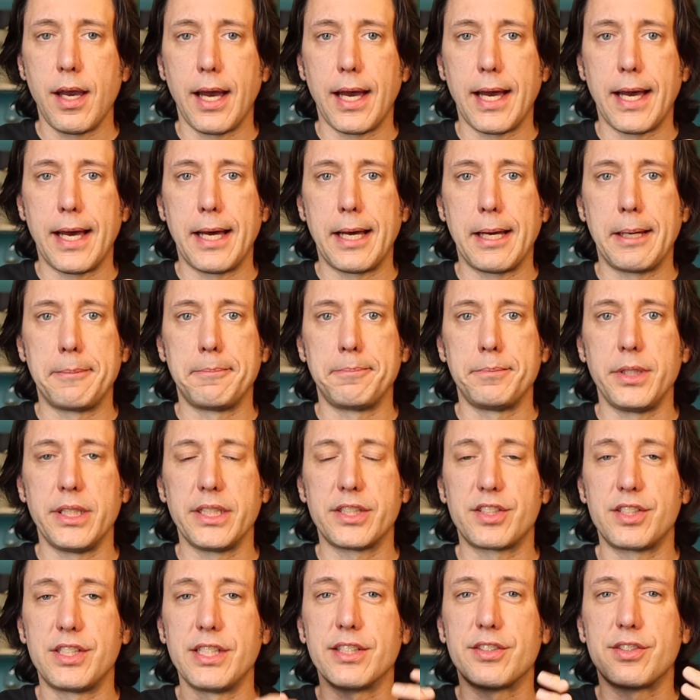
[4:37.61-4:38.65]
Um,
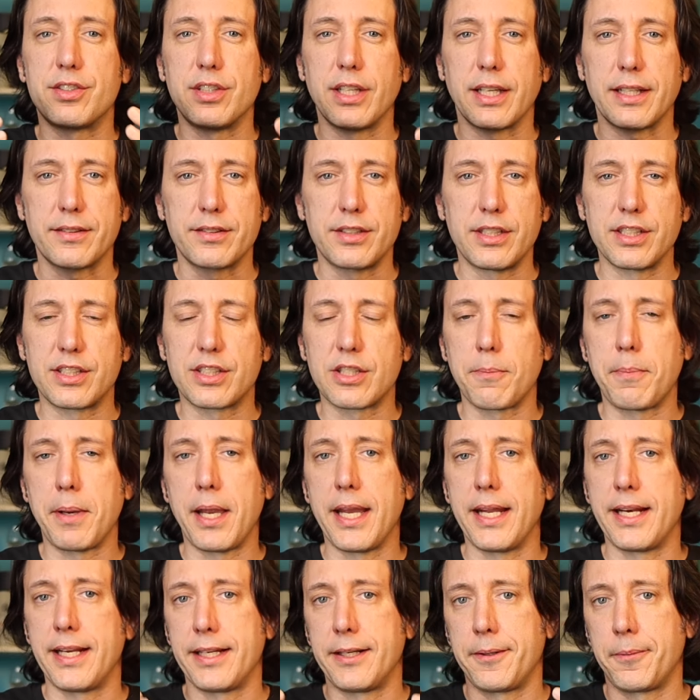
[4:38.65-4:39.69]
it's just like
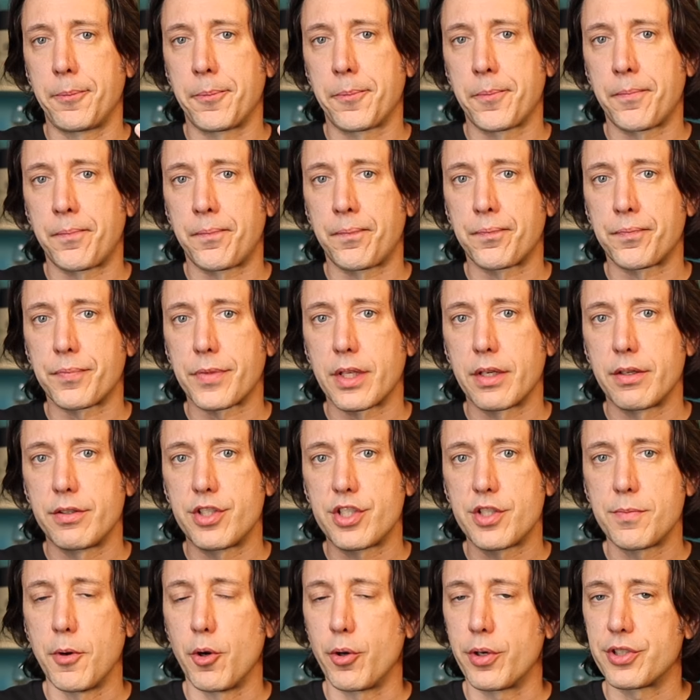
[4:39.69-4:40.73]
dissipating
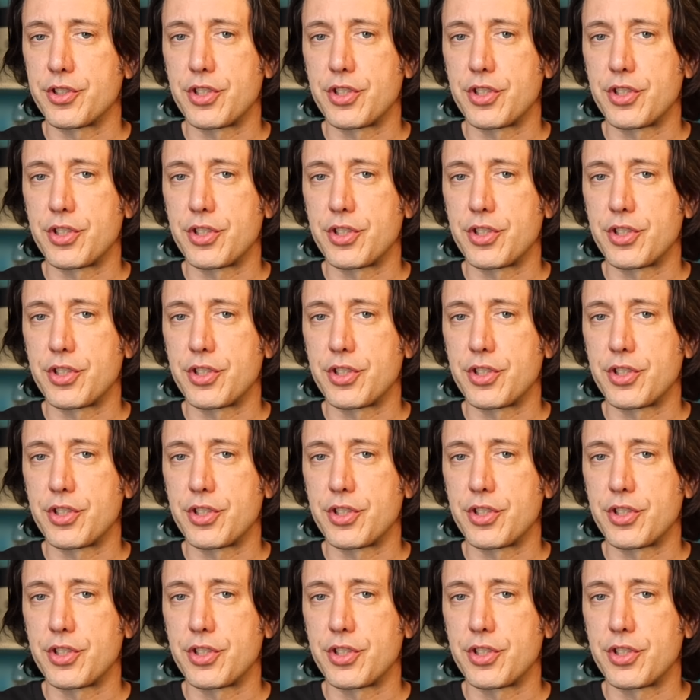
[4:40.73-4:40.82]
smoke.